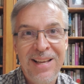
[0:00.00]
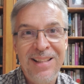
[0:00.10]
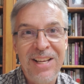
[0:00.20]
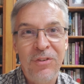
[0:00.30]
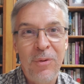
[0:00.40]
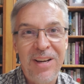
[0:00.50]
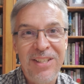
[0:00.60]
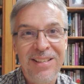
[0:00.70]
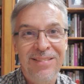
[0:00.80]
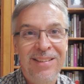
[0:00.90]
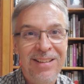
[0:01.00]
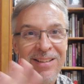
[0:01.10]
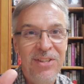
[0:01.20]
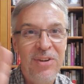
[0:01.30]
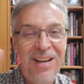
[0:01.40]
Thanks for watching. I'll
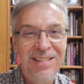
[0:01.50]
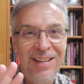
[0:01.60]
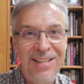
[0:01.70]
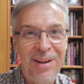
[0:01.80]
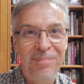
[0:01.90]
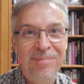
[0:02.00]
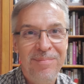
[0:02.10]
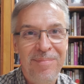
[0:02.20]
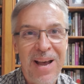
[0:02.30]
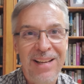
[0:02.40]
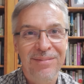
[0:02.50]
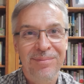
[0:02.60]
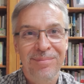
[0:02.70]
see you guys next time. Bye.